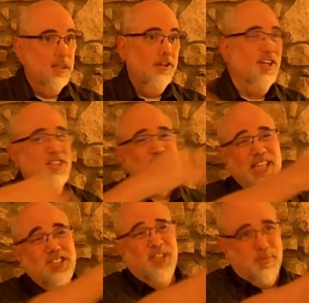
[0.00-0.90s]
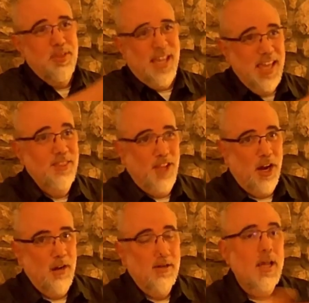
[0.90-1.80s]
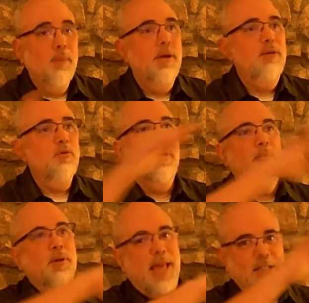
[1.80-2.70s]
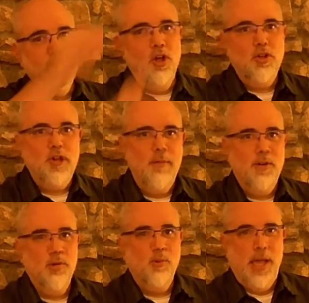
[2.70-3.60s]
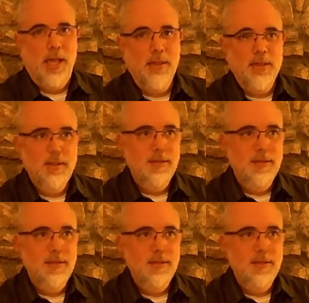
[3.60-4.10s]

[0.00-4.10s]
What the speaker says: You're going to see something in there, but remember, that's all covered with